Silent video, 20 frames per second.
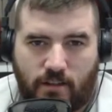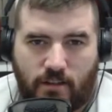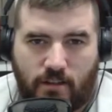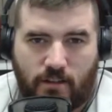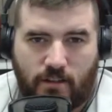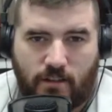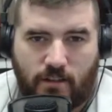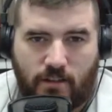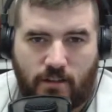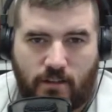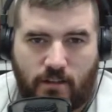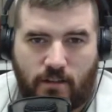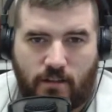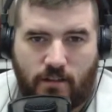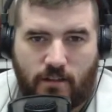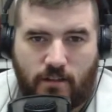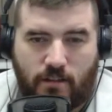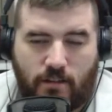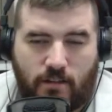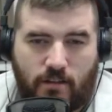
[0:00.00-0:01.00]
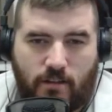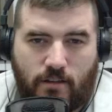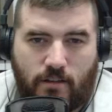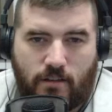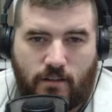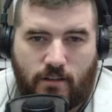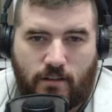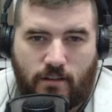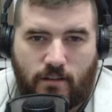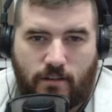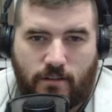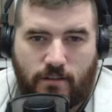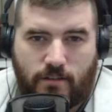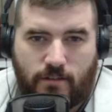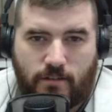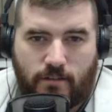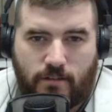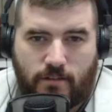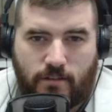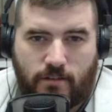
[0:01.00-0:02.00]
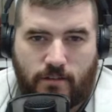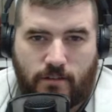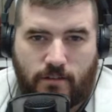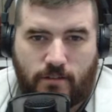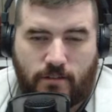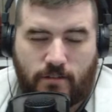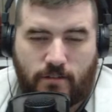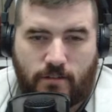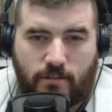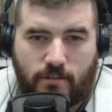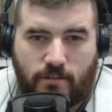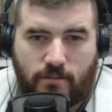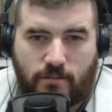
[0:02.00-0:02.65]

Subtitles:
(silence)